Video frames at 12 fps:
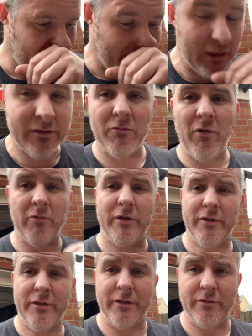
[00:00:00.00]
So what we're going
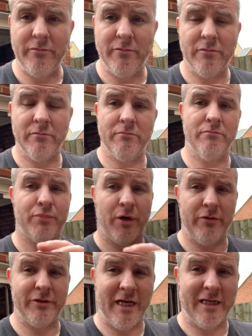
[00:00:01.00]
to do,
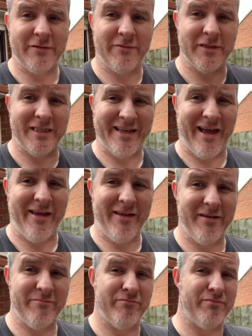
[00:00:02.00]
project for today
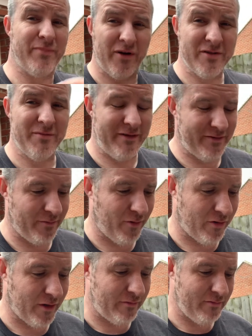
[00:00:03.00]
and possibly
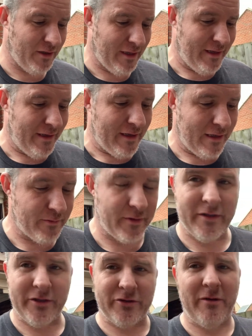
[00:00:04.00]
tomorrow, is we're going
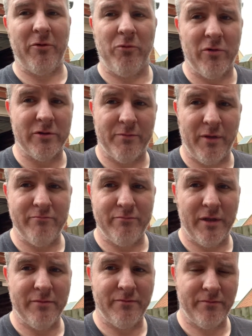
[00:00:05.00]
to strip the water pump.
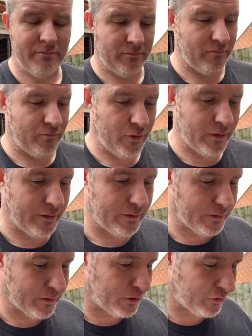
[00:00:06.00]
We're going to
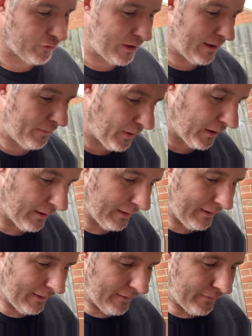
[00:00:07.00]
strip
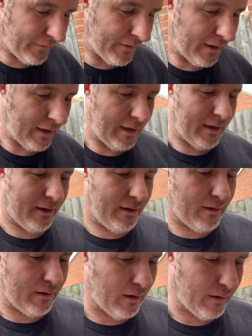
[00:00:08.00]

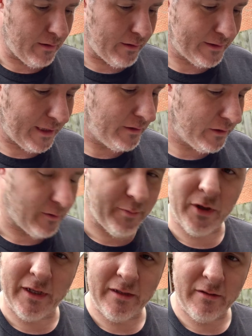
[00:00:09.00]
the tensioner
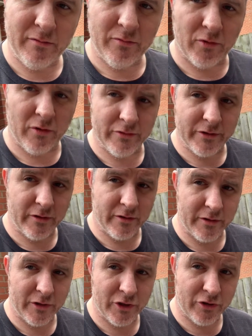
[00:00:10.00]
pulley. We're also going
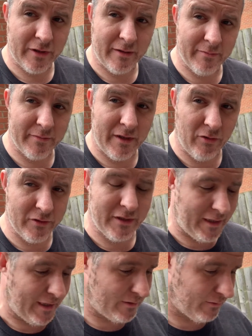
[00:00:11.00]
to strip the
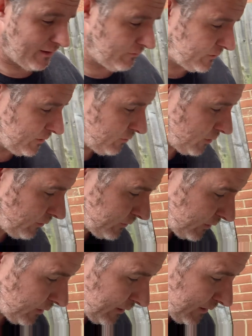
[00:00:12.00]
alternator out. We're also
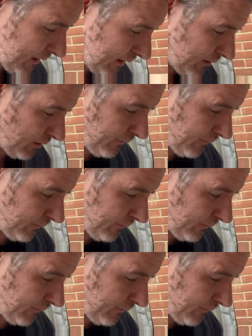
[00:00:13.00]
going to take